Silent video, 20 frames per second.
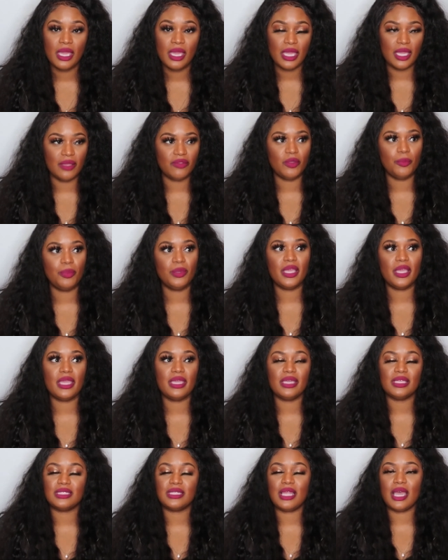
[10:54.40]
If the plant
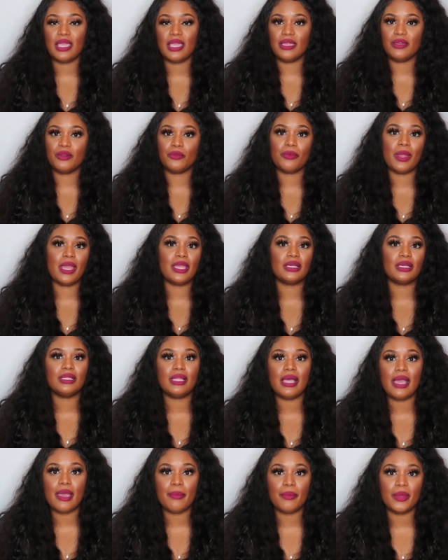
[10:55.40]
is not in the right
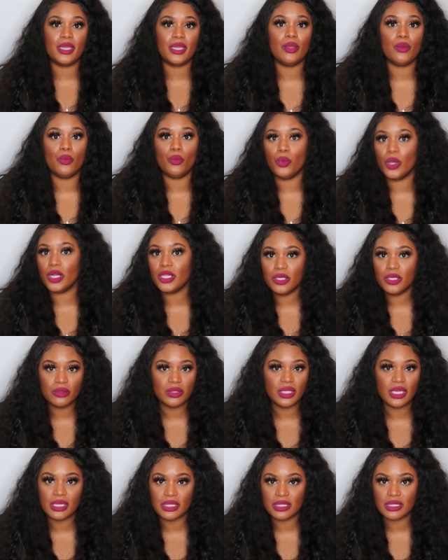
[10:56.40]
climate, what do you
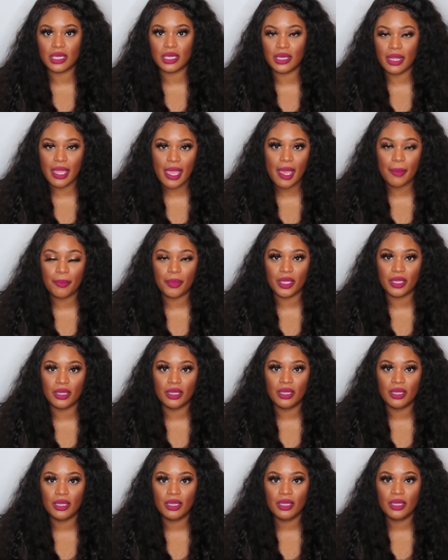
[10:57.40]
think is going to
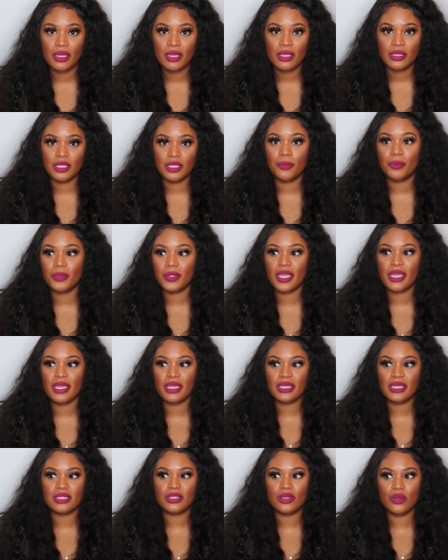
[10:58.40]
happen? The
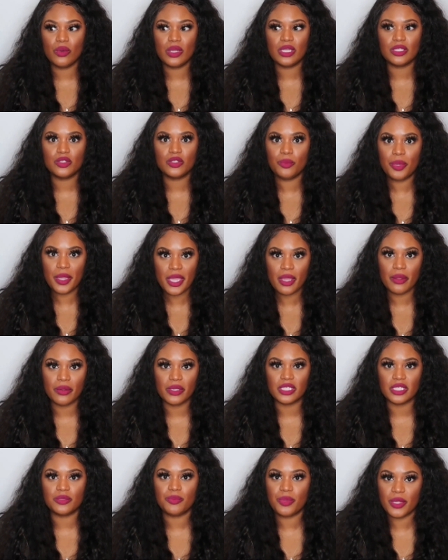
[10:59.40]
plant is going to
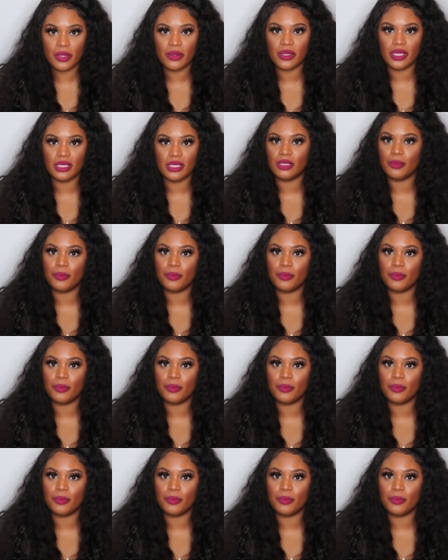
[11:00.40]
perish, period.